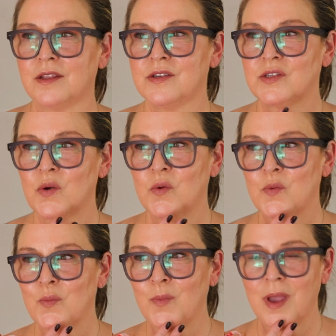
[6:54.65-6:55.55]

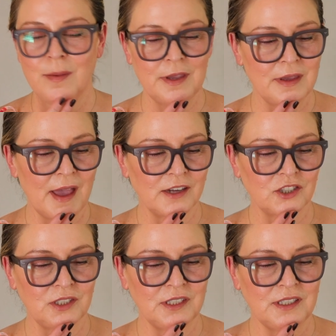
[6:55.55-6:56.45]
So maybe
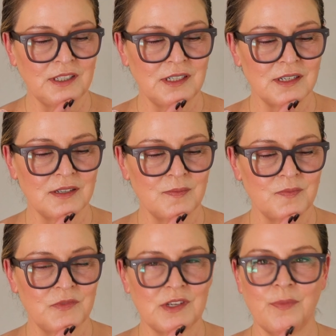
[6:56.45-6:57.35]
actually
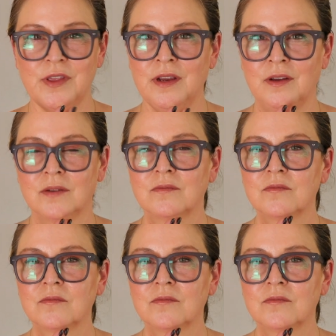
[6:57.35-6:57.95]
something